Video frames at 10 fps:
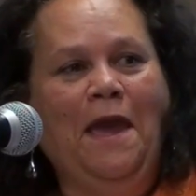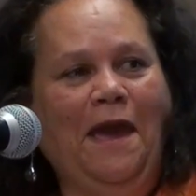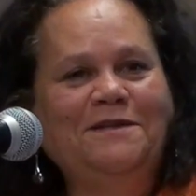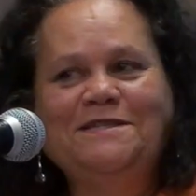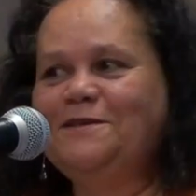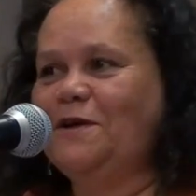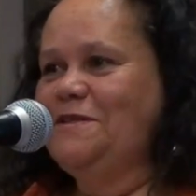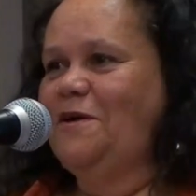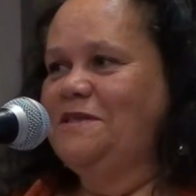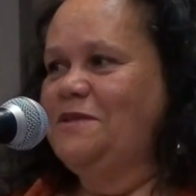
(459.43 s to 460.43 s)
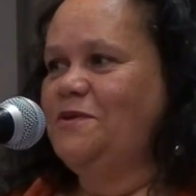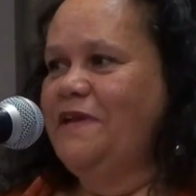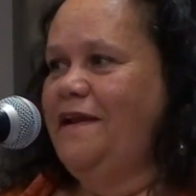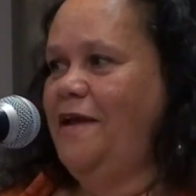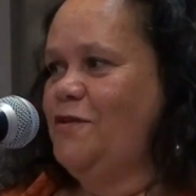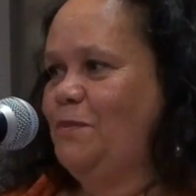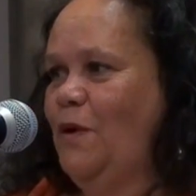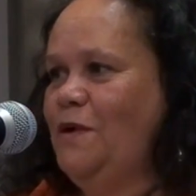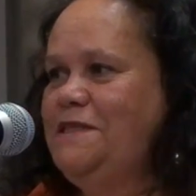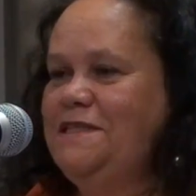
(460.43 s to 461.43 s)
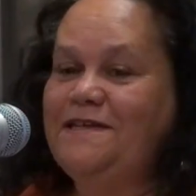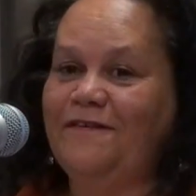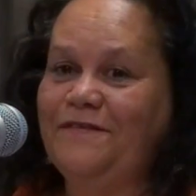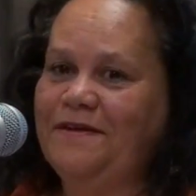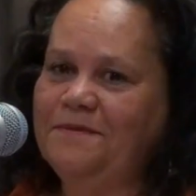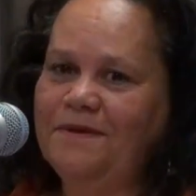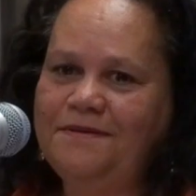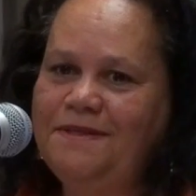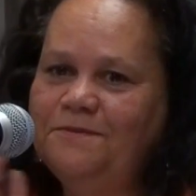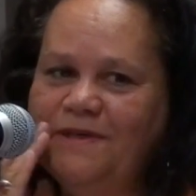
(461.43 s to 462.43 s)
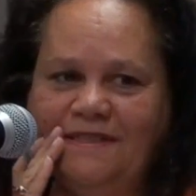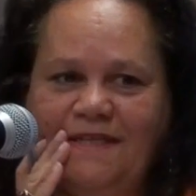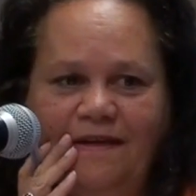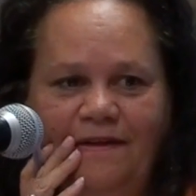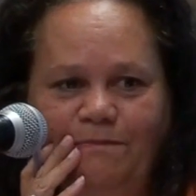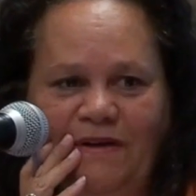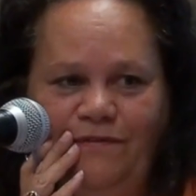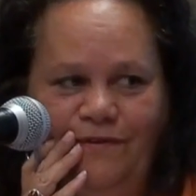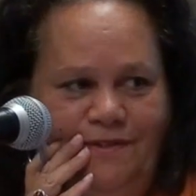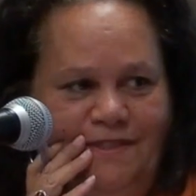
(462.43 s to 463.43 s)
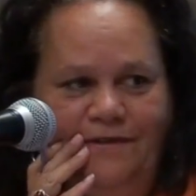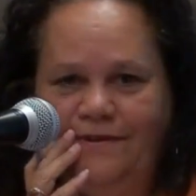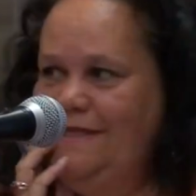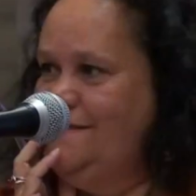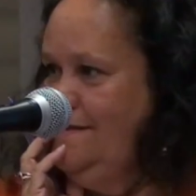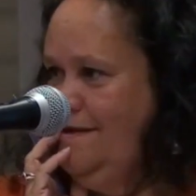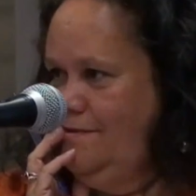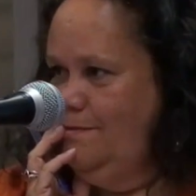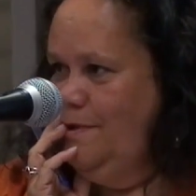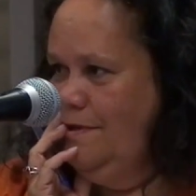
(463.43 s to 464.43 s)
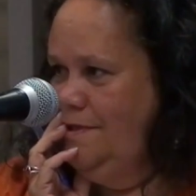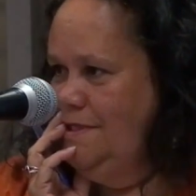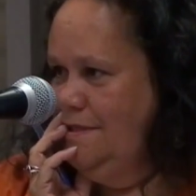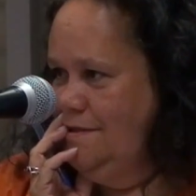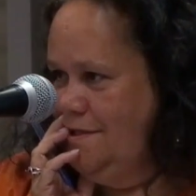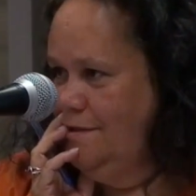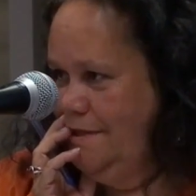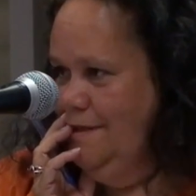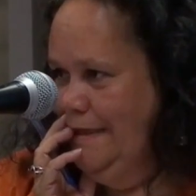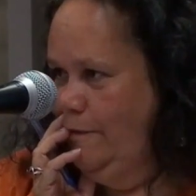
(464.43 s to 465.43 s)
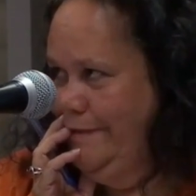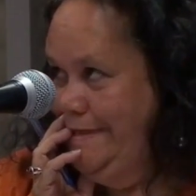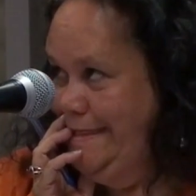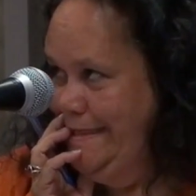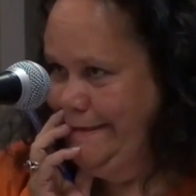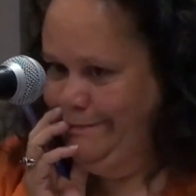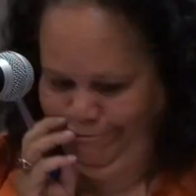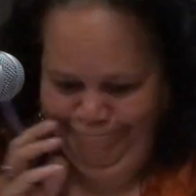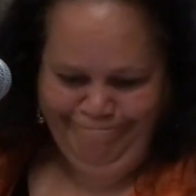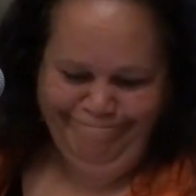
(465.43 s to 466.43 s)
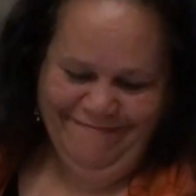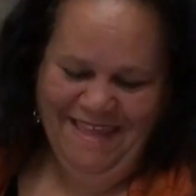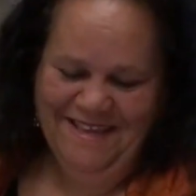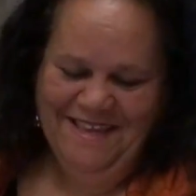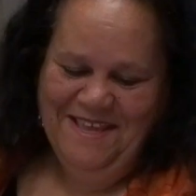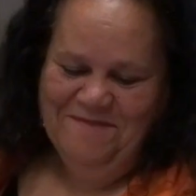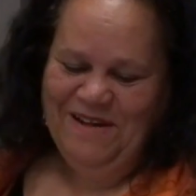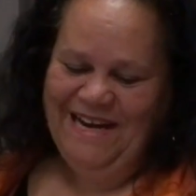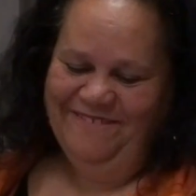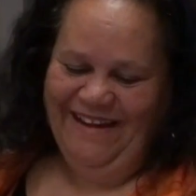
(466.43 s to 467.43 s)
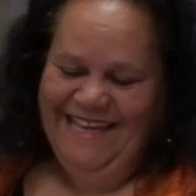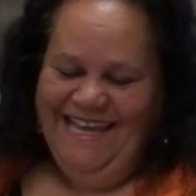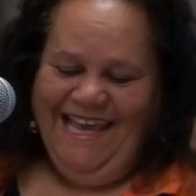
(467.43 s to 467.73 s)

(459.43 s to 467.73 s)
And Jill goes, "Oh, it's all that anthropology stuff," and I didn't want to tell her my first degree is in anthropology and sociolinguistics. But anyway,